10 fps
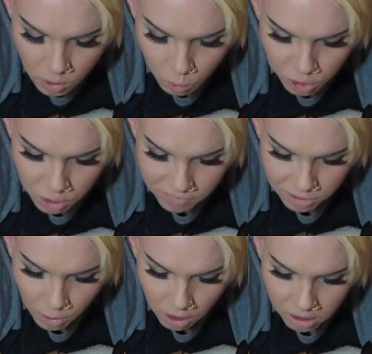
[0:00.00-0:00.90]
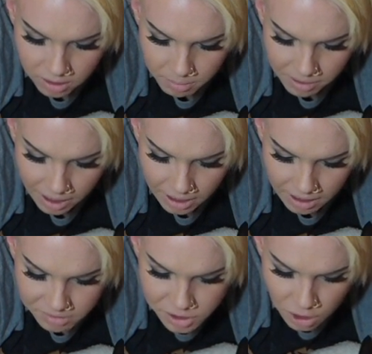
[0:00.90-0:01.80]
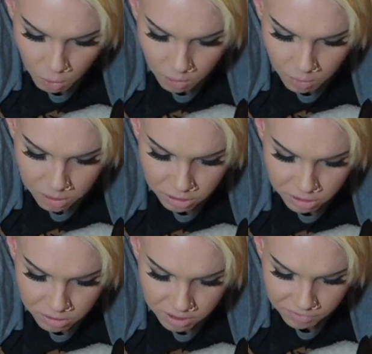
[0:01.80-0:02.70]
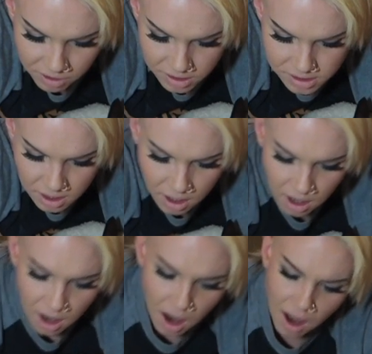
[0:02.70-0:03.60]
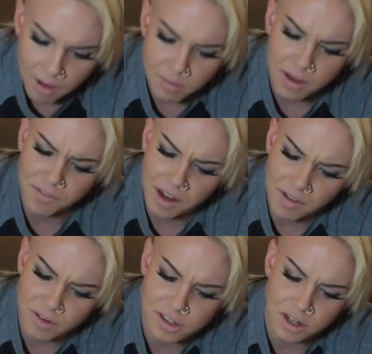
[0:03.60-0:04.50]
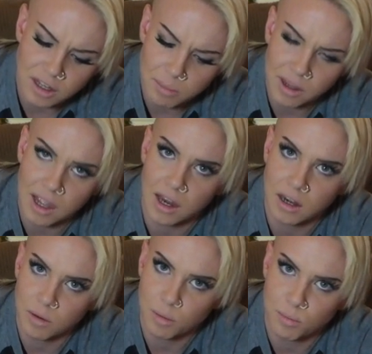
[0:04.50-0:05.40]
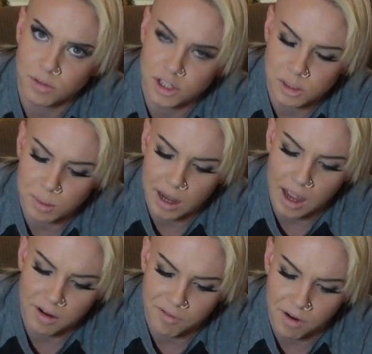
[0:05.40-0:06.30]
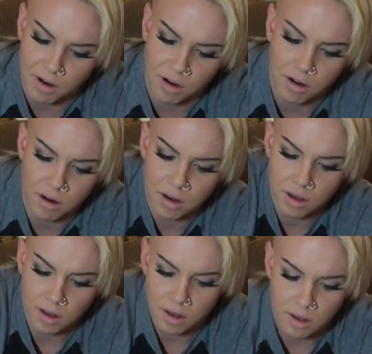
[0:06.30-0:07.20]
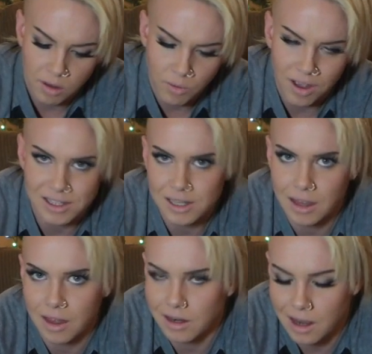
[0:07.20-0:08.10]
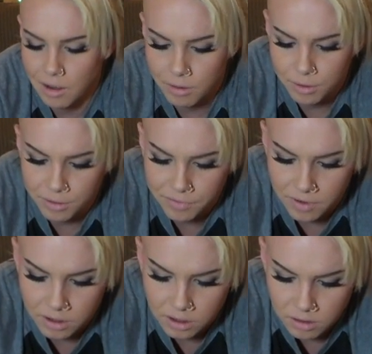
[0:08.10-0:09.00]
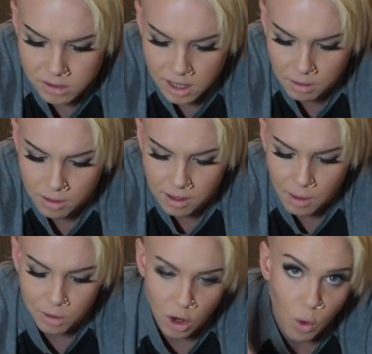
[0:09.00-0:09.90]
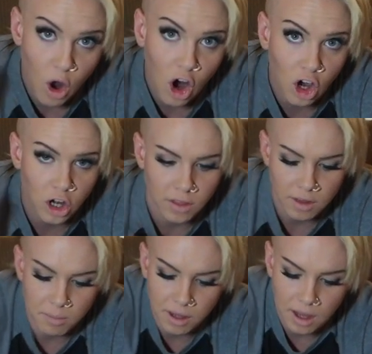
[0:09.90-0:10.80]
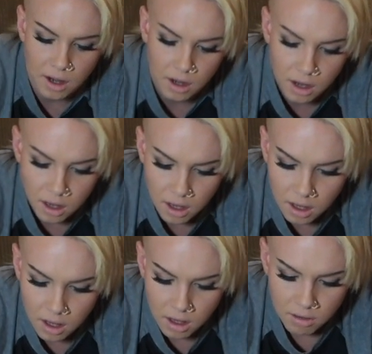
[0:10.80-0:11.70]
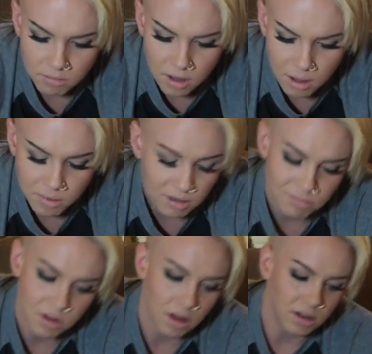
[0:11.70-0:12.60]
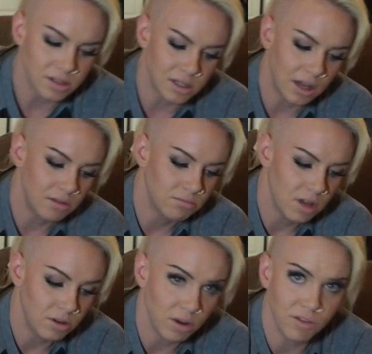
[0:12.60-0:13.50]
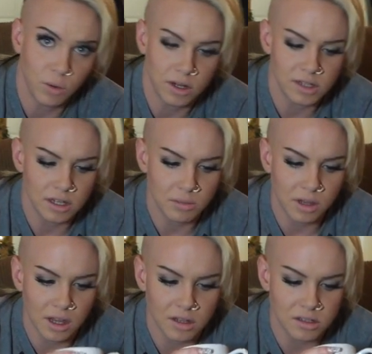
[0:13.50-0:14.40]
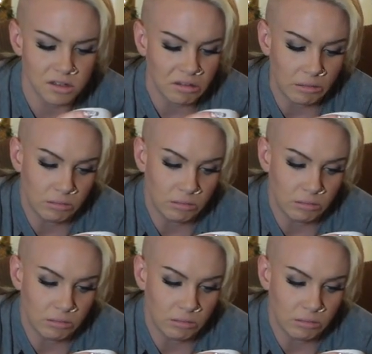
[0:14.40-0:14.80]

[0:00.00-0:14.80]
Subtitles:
Would you ever go hard on them again, and if so, what would you do different? If I ever took them again, it would just be Anavar. Well, I say that now, who the fuck knows? I don't think I would go hard on them again. I mean, on the set, I don't ever want to take them again, so.